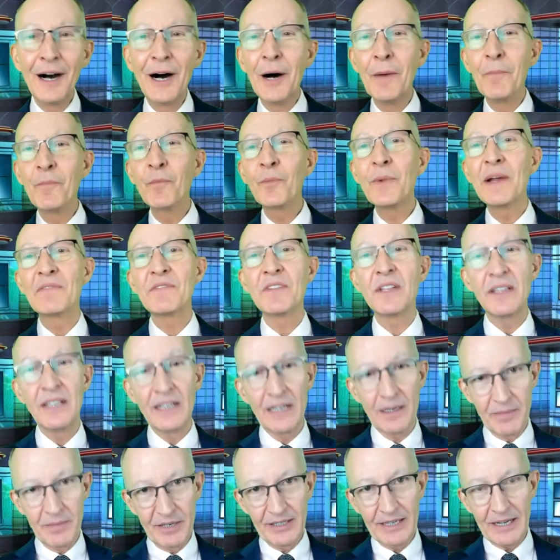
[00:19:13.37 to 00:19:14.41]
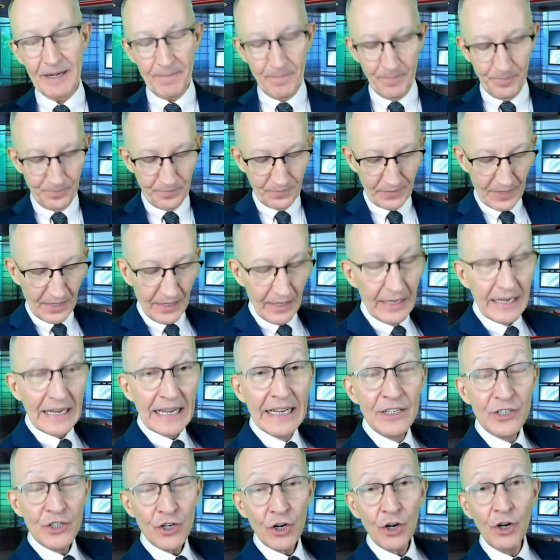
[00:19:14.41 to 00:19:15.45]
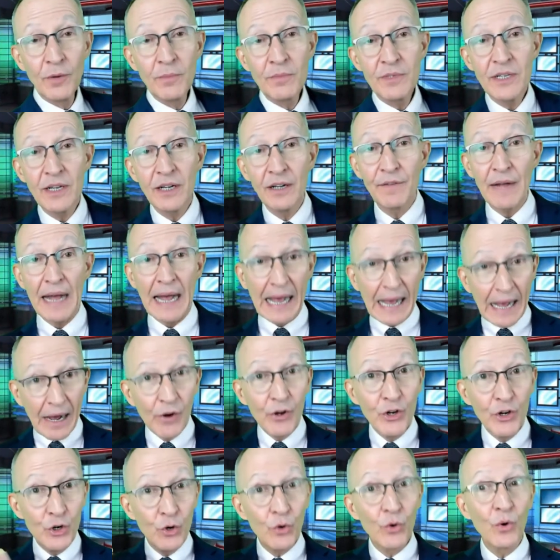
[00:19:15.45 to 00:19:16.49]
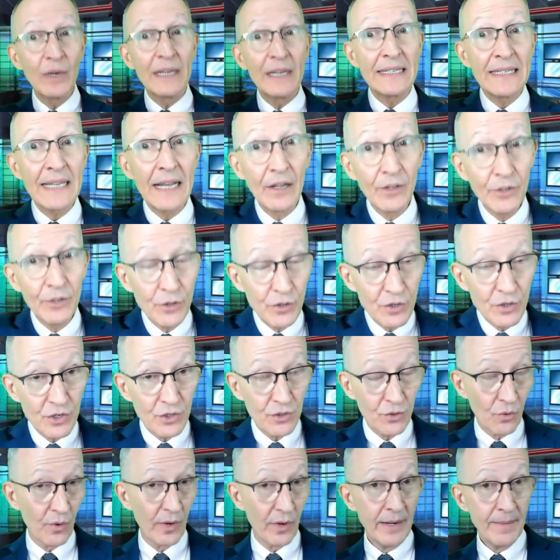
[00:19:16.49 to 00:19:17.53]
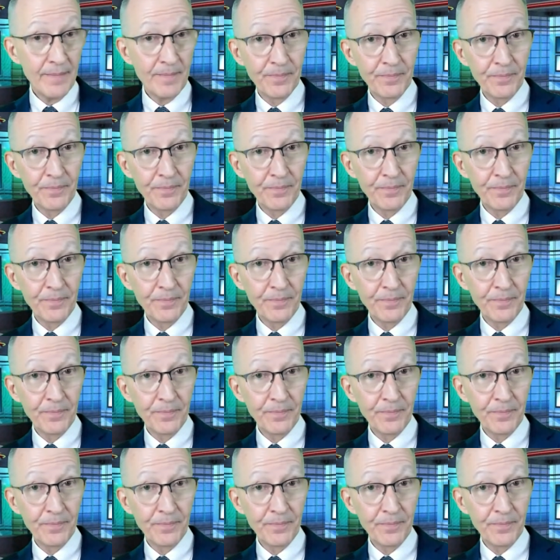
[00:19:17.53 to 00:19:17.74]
um, we have to think about that. In terms of how you're going to tell your story,